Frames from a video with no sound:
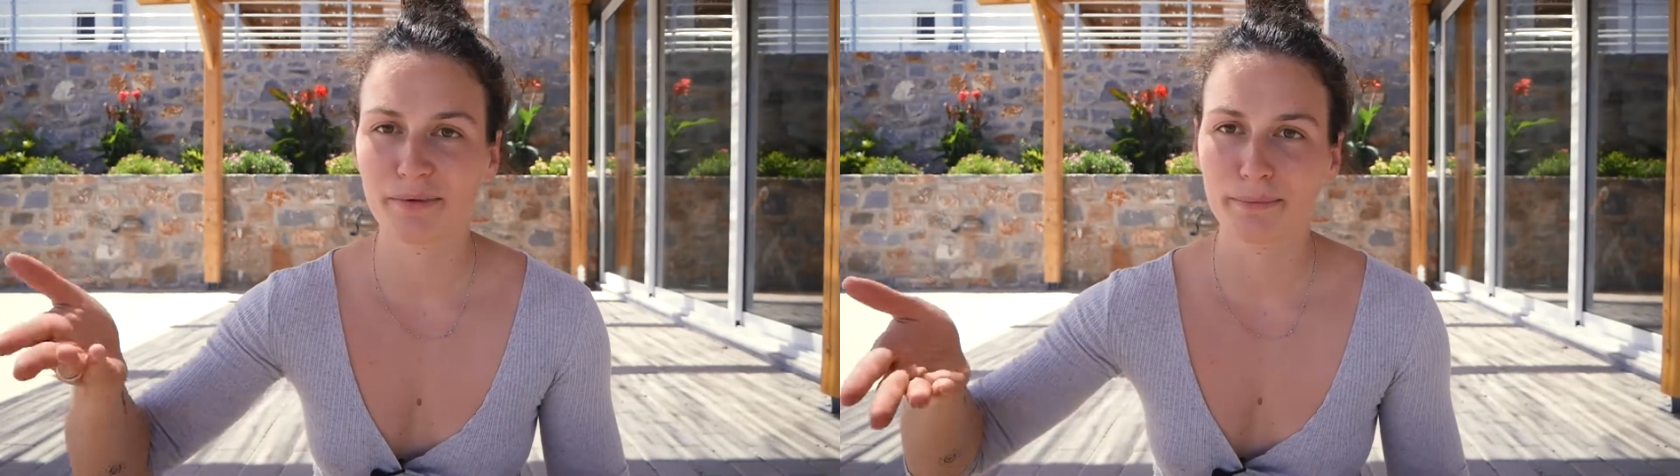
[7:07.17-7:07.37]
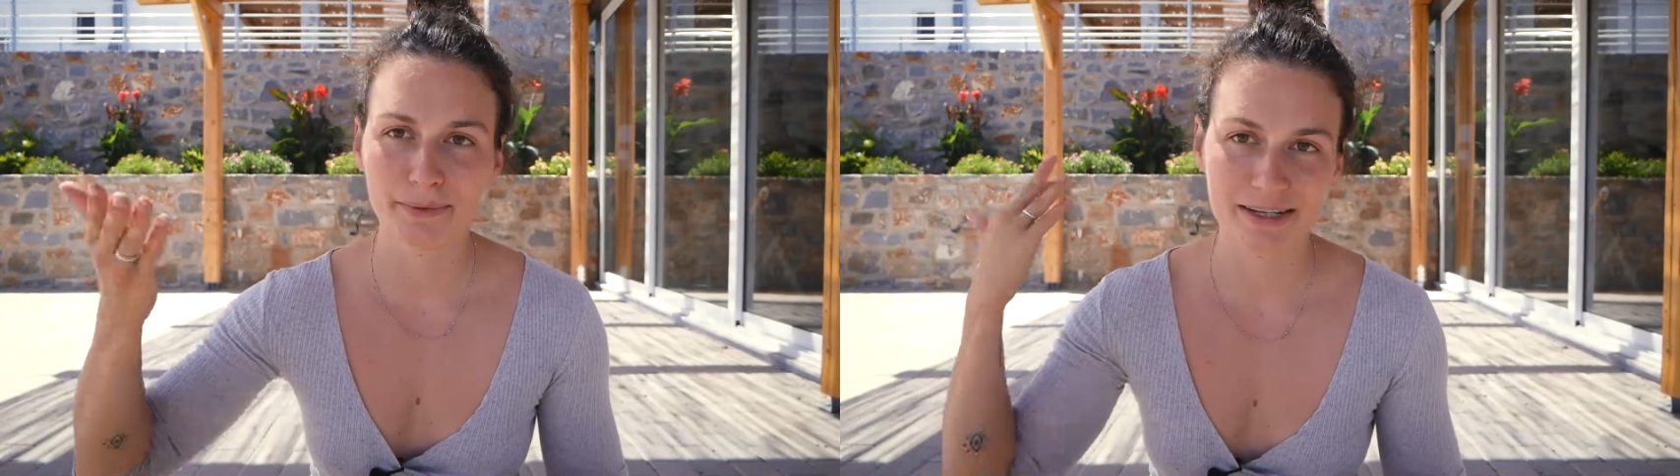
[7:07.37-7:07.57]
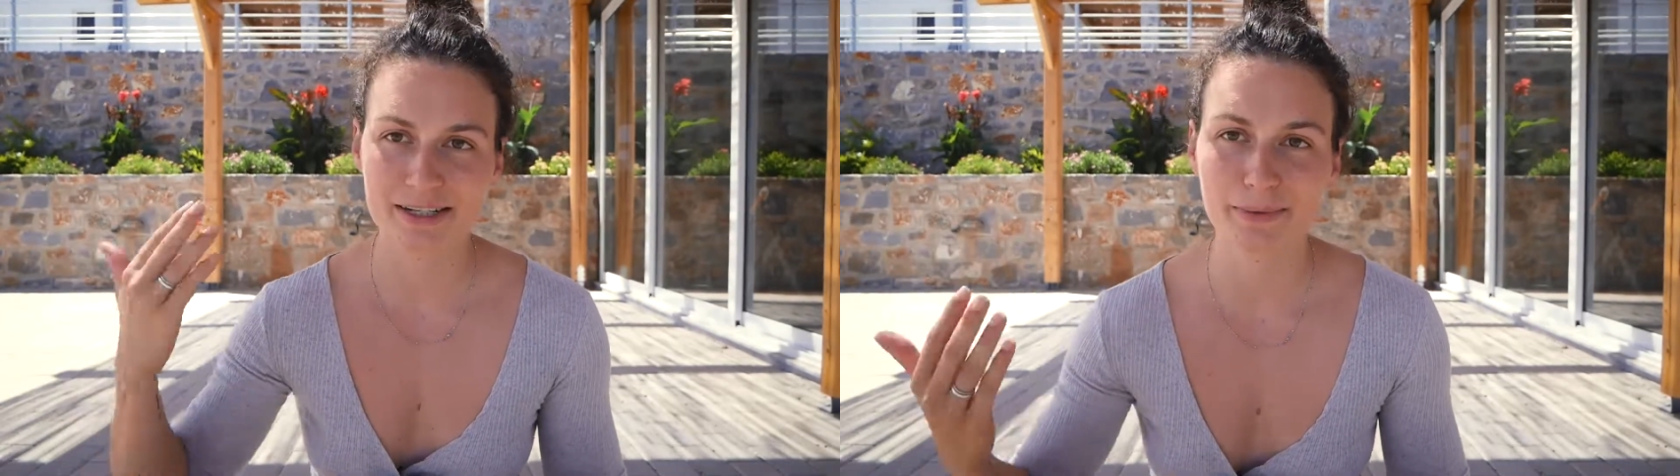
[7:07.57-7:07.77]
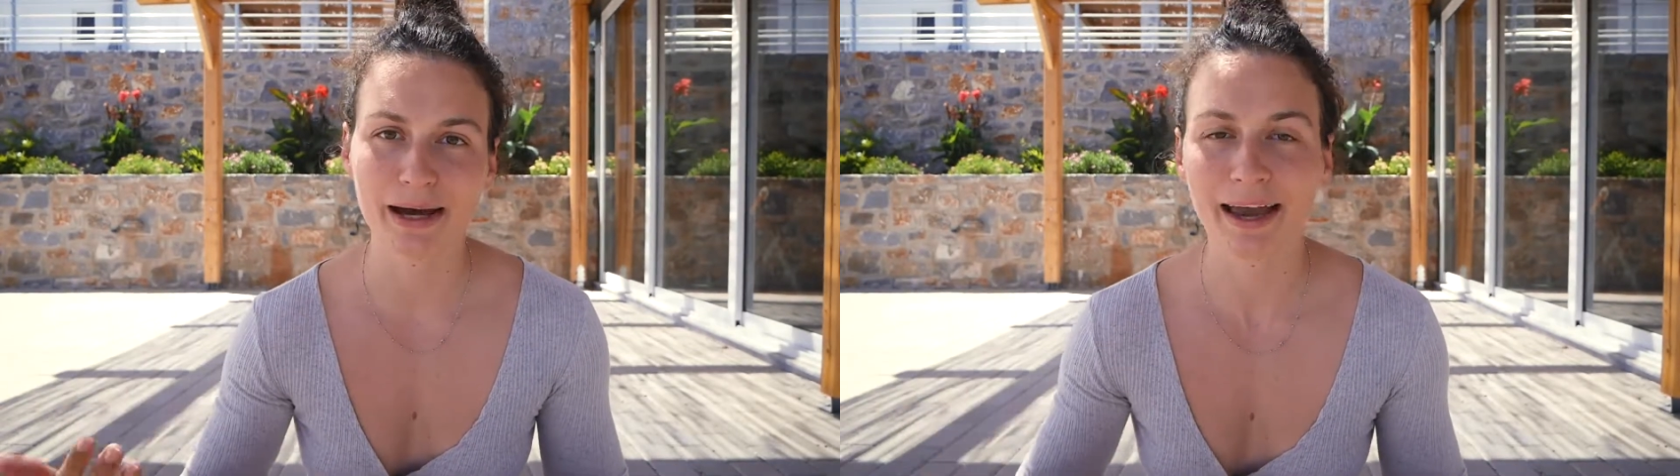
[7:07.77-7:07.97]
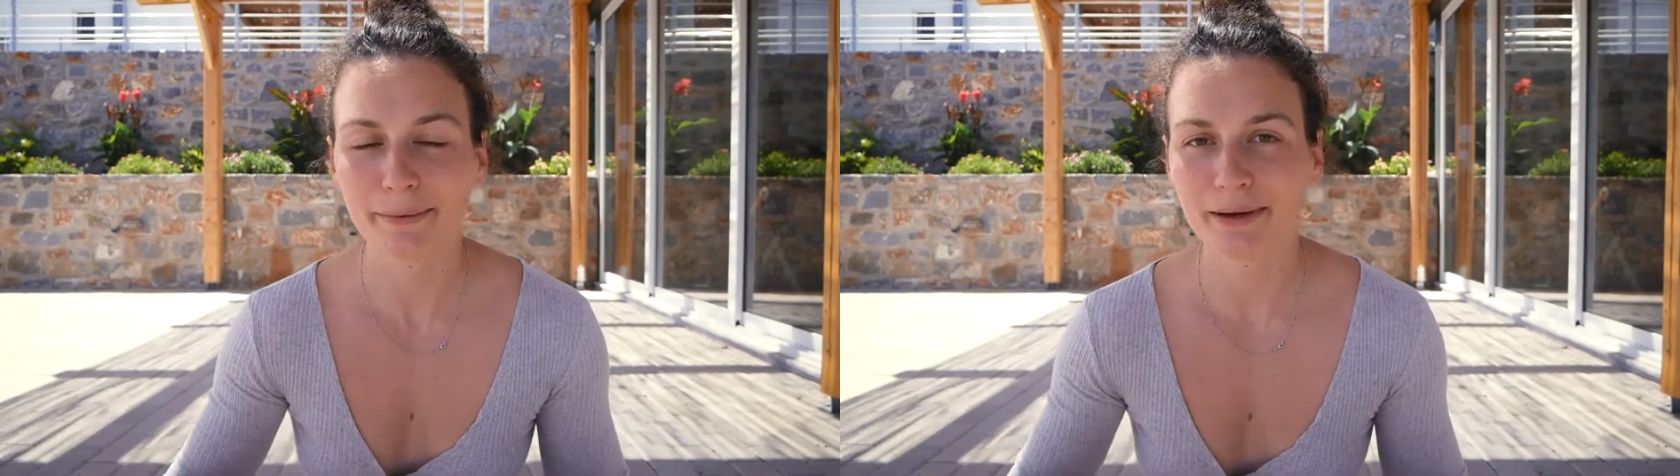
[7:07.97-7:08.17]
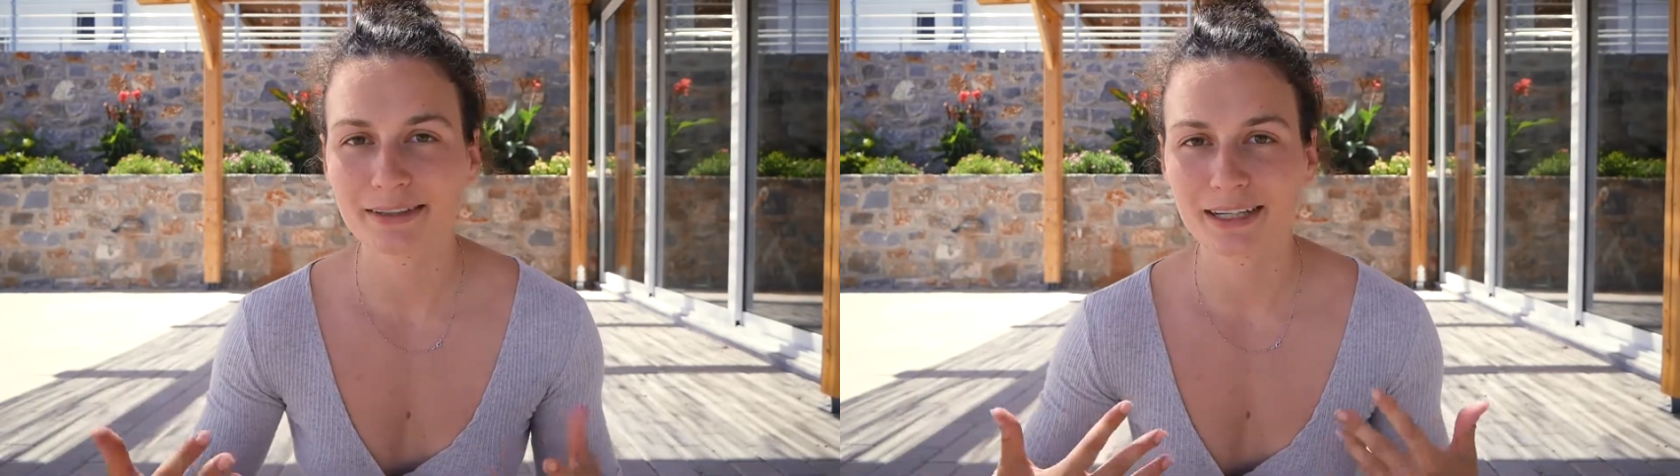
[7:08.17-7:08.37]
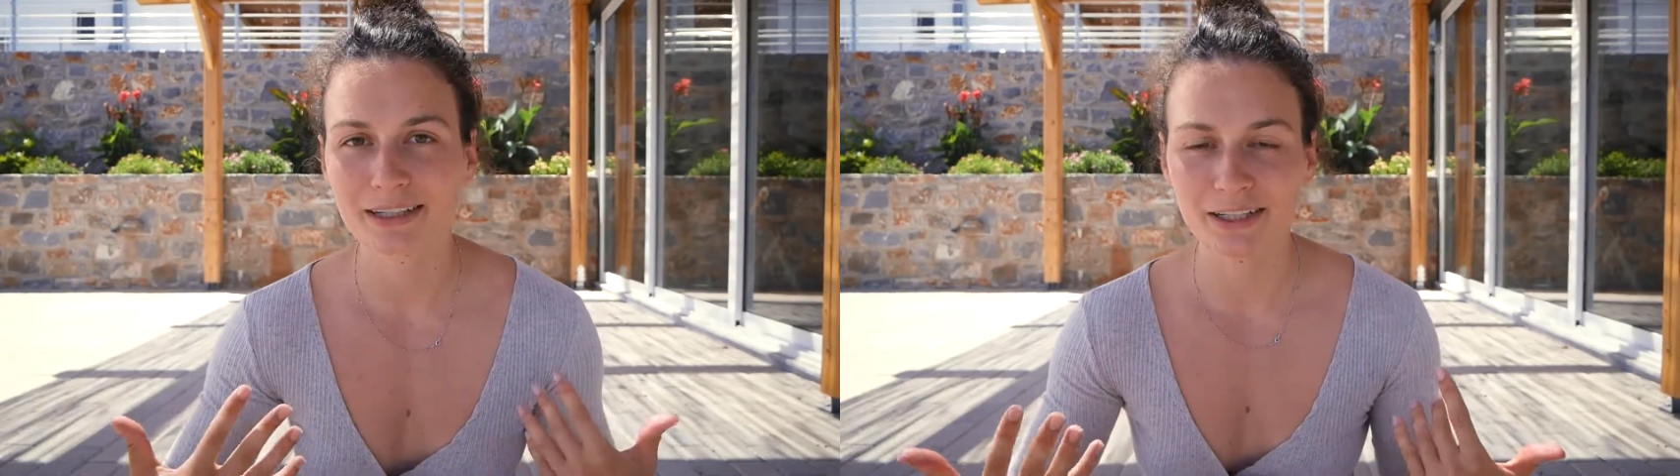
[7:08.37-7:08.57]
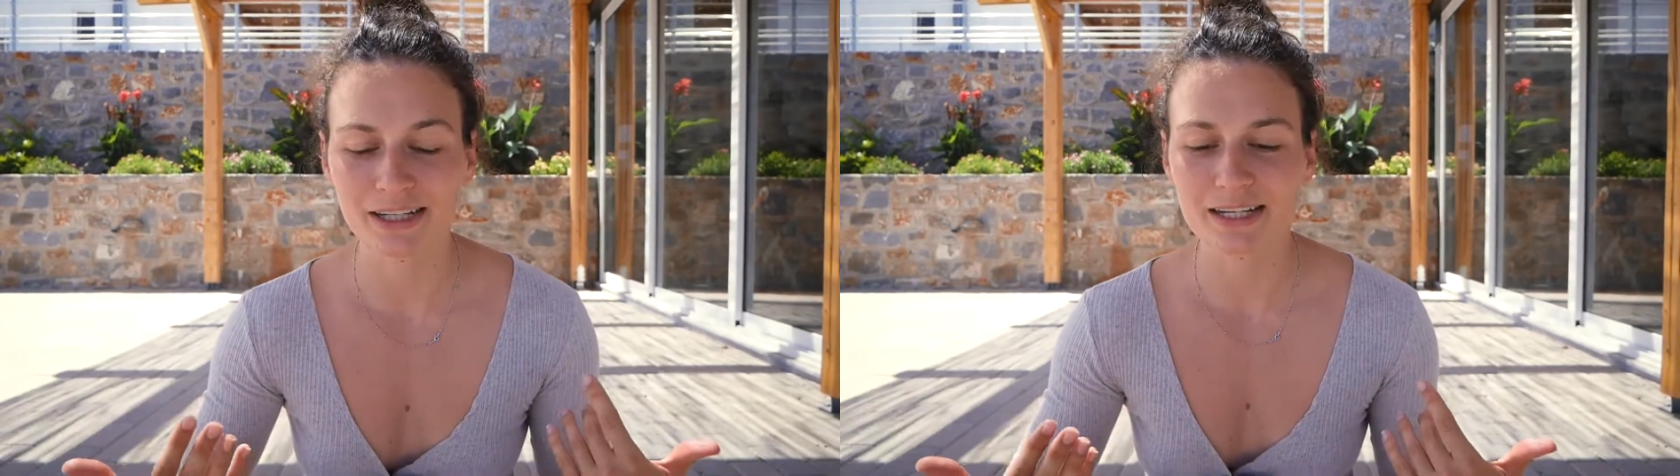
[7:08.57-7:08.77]
went away because I
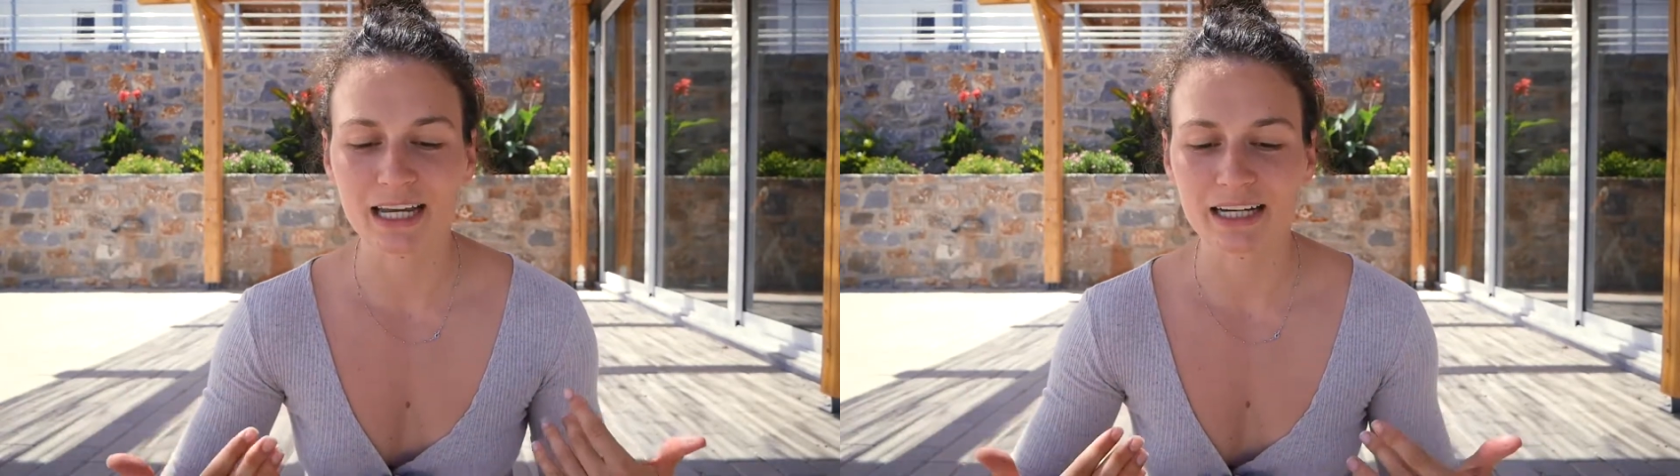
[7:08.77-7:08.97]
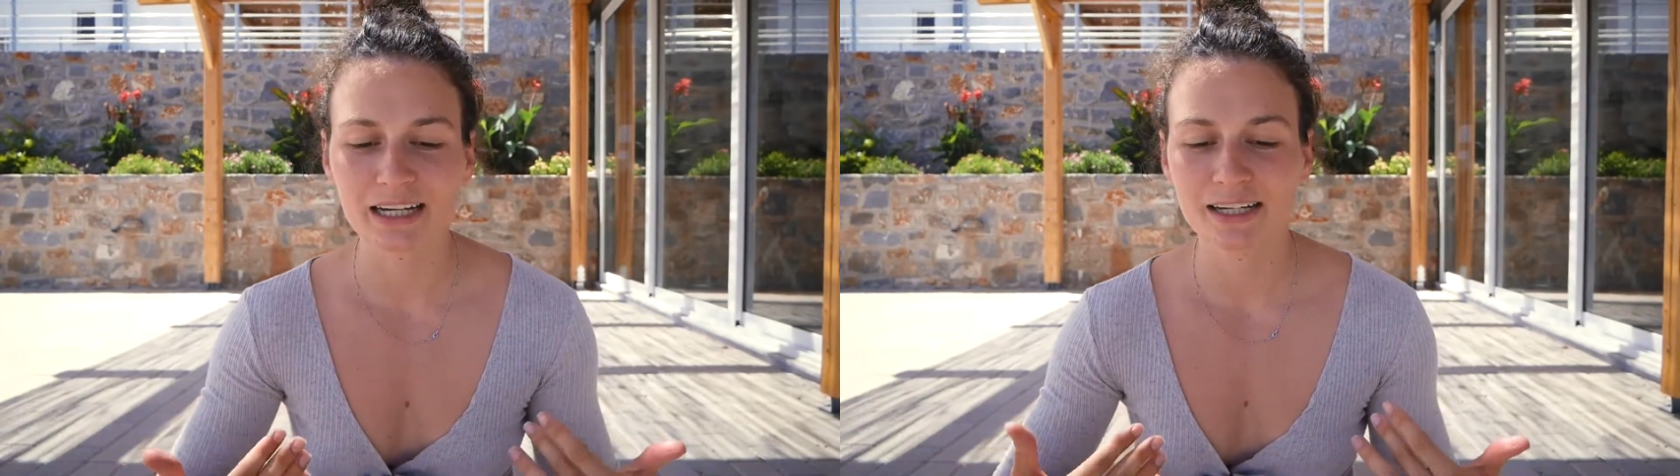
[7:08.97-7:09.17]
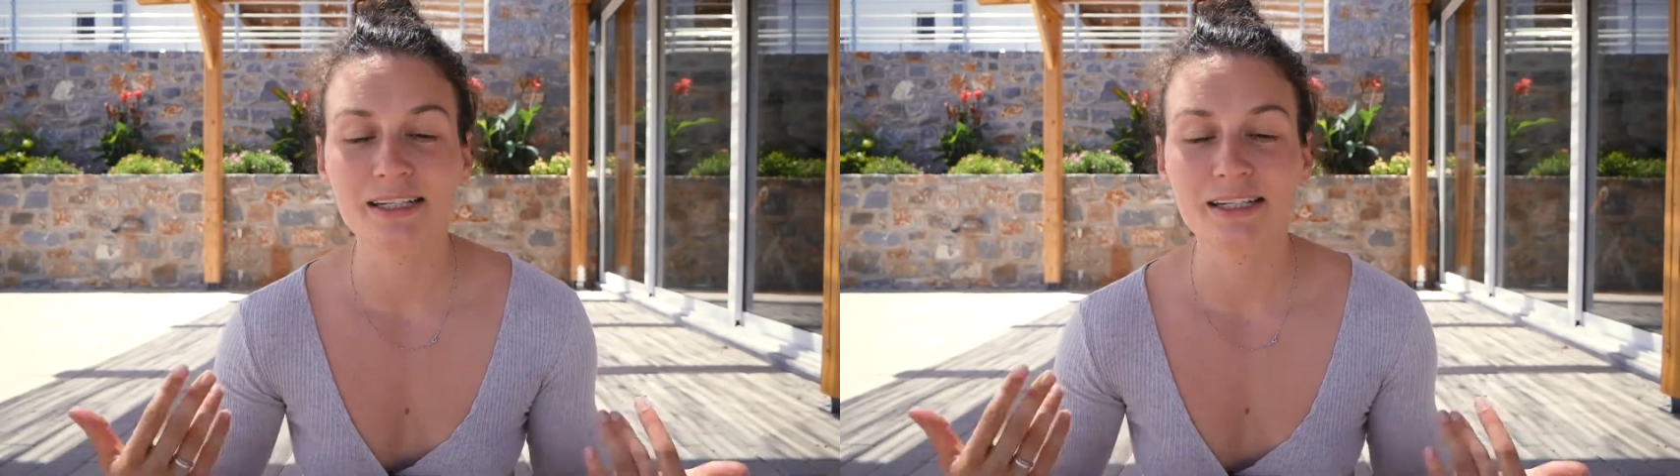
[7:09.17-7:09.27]
couldn't like